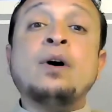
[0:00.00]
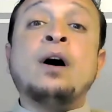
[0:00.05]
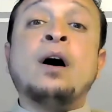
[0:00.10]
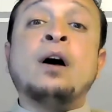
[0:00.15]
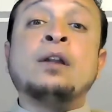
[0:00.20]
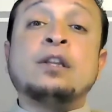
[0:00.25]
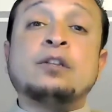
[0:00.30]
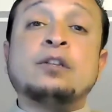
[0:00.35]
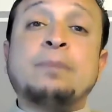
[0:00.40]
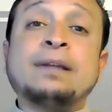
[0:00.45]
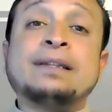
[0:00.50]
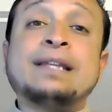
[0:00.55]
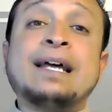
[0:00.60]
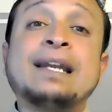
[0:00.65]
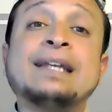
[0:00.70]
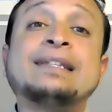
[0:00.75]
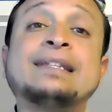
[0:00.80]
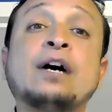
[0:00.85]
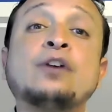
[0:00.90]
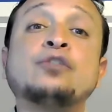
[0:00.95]
Allah subhanahu wa
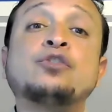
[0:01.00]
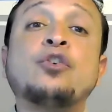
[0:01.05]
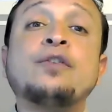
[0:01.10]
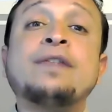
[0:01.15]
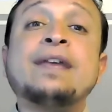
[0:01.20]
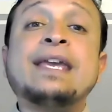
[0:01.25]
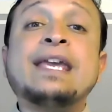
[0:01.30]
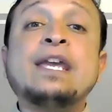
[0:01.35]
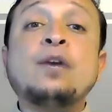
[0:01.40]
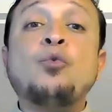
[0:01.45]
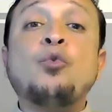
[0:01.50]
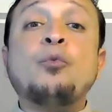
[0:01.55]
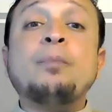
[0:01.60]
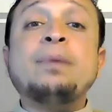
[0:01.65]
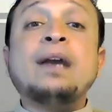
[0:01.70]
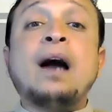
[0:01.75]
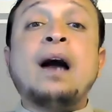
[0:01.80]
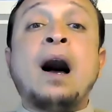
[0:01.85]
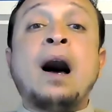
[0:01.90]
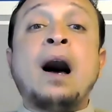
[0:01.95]
ta'ala tells her that he will
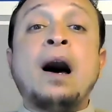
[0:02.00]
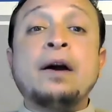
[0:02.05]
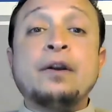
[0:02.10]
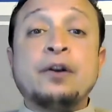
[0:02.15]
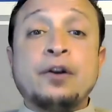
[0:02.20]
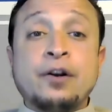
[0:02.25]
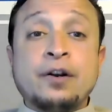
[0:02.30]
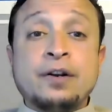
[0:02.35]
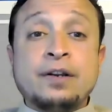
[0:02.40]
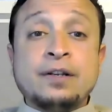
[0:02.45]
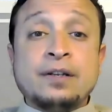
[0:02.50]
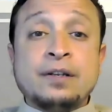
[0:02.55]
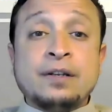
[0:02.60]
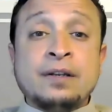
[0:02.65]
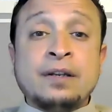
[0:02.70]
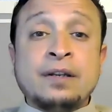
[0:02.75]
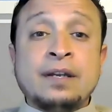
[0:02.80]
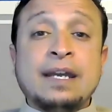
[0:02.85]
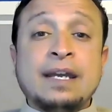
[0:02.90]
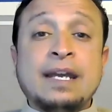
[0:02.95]
be honored
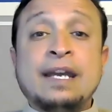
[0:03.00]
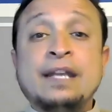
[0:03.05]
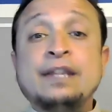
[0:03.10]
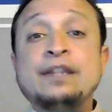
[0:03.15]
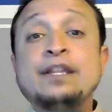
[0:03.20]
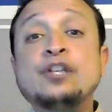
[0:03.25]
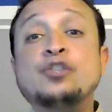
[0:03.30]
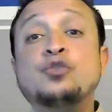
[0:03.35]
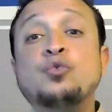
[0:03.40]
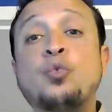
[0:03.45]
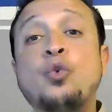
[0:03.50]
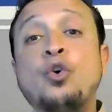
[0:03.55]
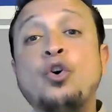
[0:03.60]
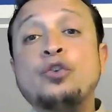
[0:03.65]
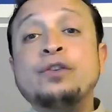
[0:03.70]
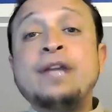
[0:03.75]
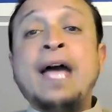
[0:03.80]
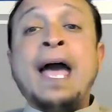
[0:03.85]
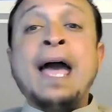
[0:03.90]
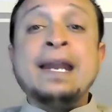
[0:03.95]
in this
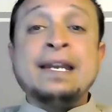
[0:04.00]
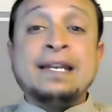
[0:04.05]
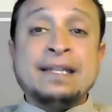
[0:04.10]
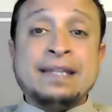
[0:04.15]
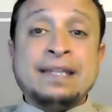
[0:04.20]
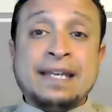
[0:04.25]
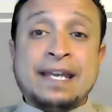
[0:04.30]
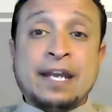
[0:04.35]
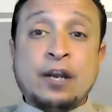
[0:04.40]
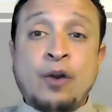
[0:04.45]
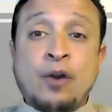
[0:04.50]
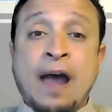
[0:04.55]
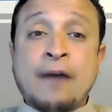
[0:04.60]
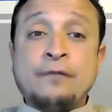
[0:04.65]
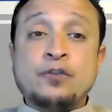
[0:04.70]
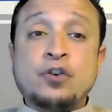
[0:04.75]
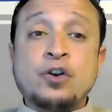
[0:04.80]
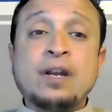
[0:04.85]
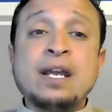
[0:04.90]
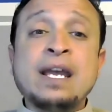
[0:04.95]
world and in the
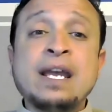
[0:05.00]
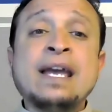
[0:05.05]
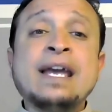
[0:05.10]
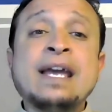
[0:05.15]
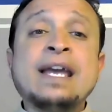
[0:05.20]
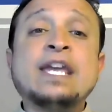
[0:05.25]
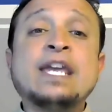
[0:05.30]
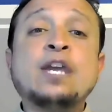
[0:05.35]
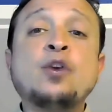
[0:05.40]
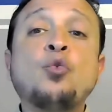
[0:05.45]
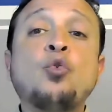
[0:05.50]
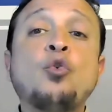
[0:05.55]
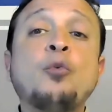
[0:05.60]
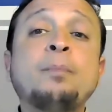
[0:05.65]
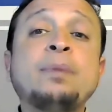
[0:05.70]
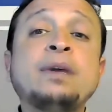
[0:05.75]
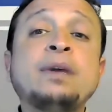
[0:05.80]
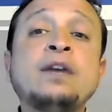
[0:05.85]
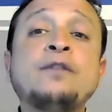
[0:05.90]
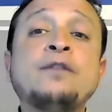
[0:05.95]
hereafter. He will
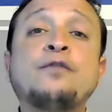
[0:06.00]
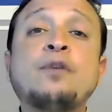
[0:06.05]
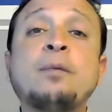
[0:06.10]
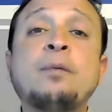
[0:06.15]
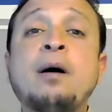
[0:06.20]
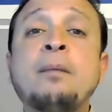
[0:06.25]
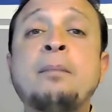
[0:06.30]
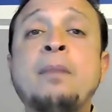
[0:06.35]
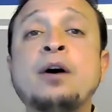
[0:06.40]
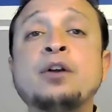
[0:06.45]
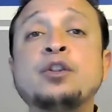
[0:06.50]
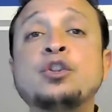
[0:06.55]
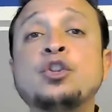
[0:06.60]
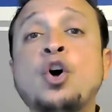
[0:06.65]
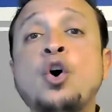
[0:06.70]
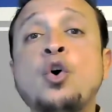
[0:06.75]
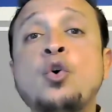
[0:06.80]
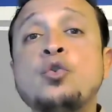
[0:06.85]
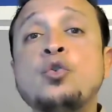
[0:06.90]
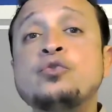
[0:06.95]
be from among
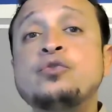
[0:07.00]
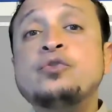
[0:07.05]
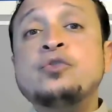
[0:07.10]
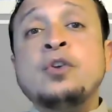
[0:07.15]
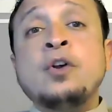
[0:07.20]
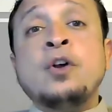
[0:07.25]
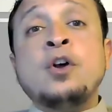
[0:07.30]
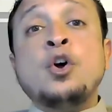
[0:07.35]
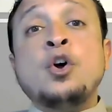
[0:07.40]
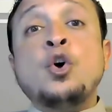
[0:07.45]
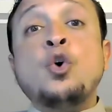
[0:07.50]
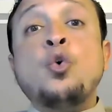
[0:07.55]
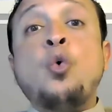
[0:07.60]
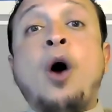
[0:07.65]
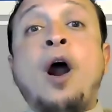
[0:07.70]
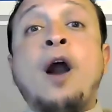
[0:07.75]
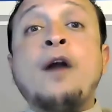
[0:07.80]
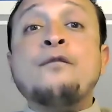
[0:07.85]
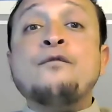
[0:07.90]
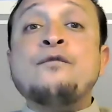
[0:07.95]
those who
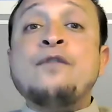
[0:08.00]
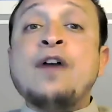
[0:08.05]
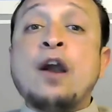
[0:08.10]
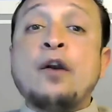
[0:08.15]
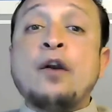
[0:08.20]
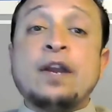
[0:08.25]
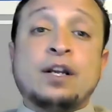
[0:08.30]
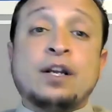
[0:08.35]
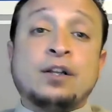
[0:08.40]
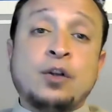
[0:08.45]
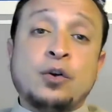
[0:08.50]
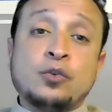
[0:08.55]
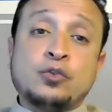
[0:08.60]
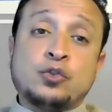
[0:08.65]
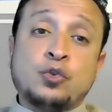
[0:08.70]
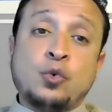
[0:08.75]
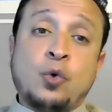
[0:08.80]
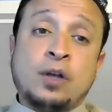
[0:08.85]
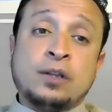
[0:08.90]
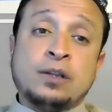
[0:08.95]
are very close
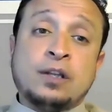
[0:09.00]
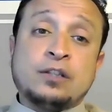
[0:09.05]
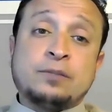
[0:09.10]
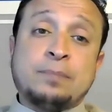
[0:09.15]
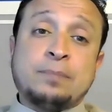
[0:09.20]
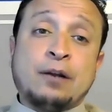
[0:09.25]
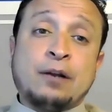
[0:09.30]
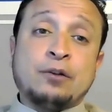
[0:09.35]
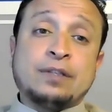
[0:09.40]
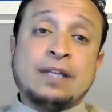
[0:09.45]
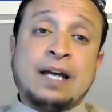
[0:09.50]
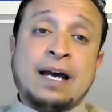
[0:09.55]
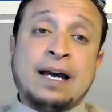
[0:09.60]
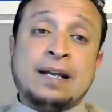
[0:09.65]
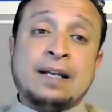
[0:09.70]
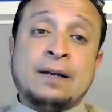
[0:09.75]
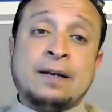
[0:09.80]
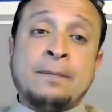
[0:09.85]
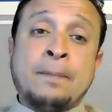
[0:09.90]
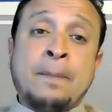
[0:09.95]
to Allah subhanahu wa
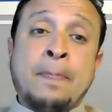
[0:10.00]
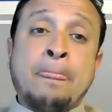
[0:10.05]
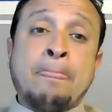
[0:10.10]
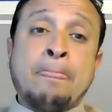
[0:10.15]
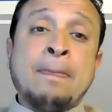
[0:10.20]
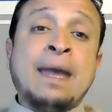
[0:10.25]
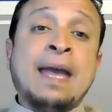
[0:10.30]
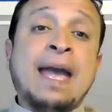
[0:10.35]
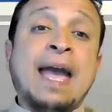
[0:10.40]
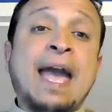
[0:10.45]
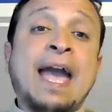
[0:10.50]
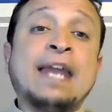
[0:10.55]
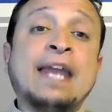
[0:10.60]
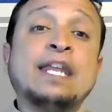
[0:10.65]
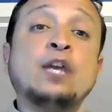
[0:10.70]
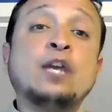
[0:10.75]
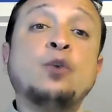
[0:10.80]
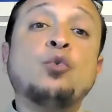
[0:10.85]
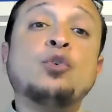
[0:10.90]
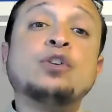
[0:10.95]
ta'ala. And
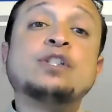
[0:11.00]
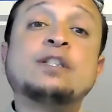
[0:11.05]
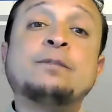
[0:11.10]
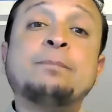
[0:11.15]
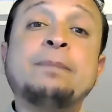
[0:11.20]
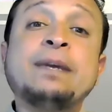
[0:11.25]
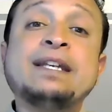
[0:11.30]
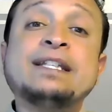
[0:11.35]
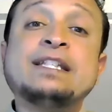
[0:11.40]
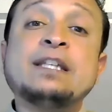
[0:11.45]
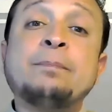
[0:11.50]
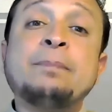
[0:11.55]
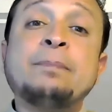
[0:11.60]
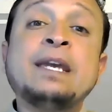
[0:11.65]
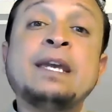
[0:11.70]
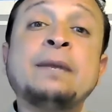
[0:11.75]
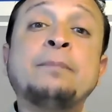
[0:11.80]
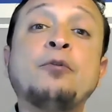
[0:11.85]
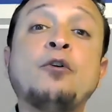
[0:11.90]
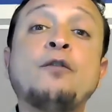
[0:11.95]
he will speak to
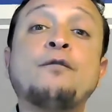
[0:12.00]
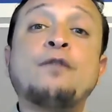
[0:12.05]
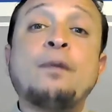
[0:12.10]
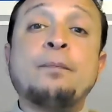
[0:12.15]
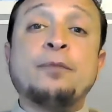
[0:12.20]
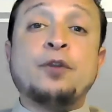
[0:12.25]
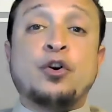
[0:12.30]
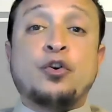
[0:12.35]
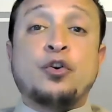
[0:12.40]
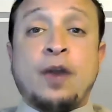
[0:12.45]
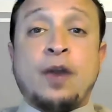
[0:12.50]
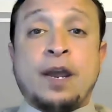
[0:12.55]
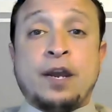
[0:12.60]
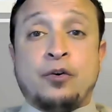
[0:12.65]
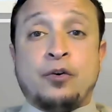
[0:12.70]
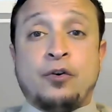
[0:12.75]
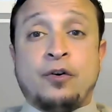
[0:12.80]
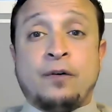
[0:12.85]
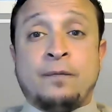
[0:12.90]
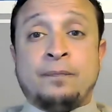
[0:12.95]
people from the
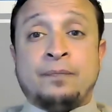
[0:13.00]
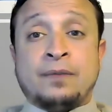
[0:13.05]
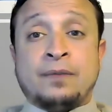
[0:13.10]
cradle,